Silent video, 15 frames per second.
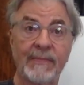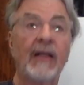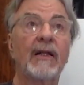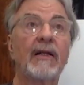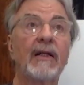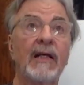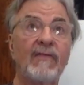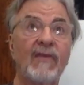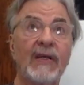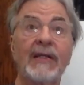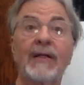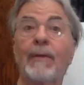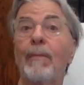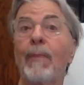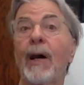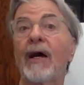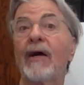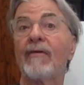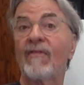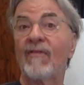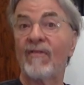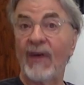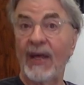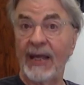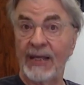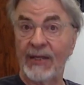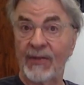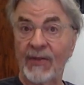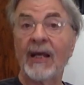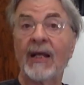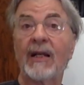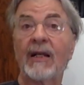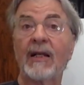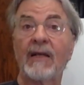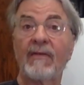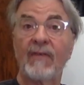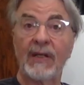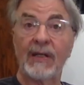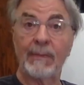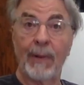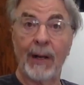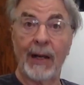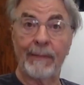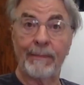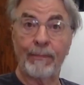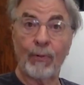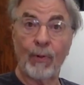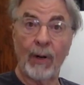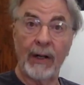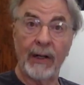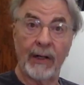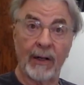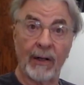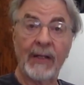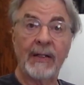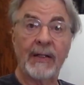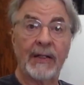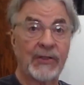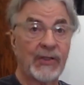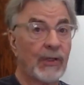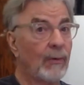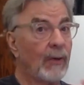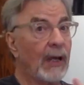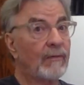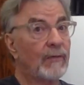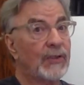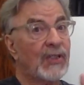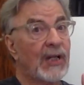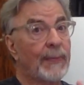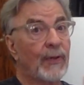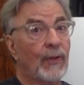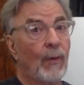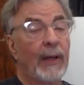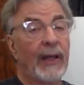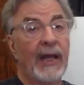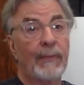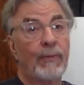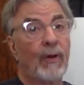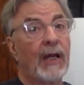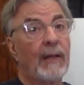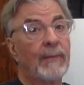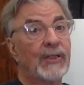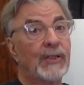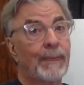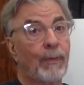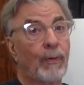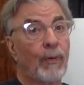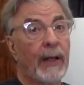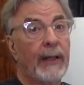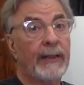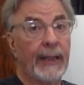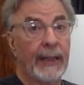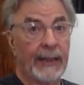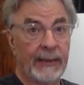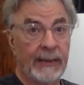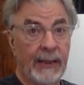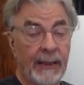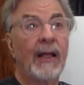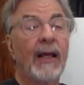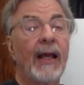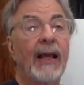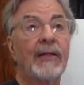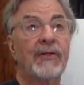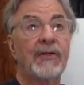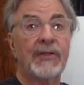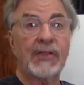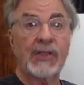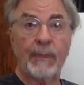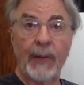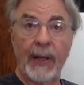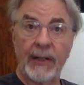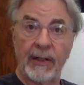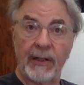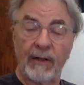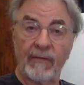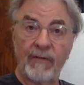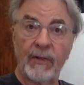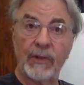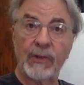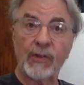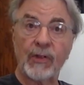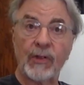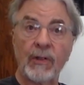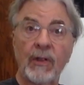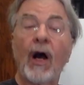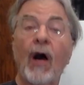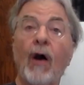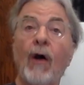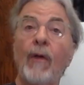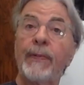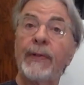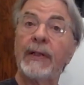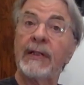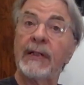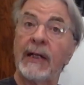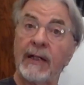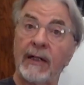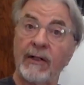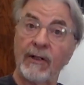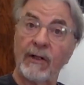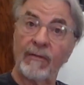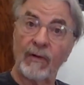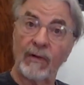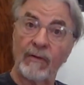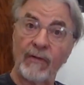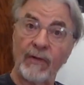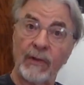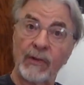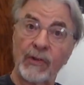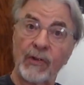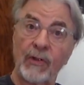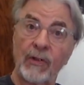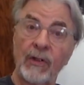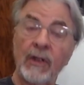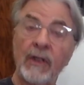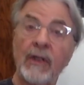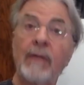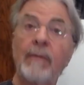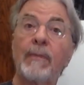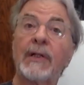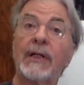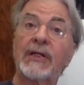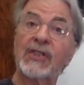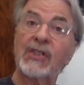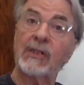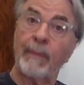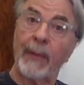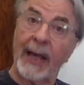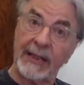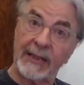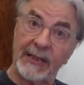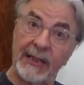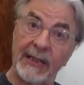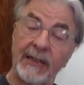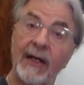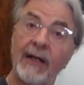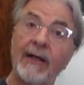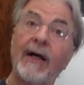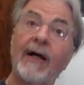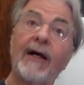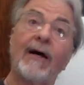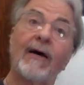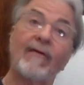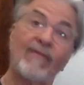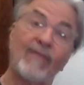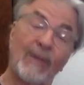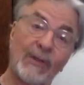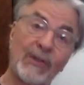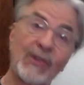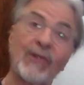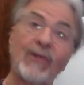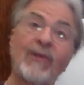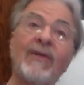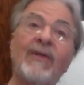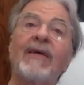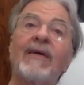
living by faith, living by prayer. And so every step of the way, Abraham is praying, anticipating a future, hoping in a different future, but expecting a future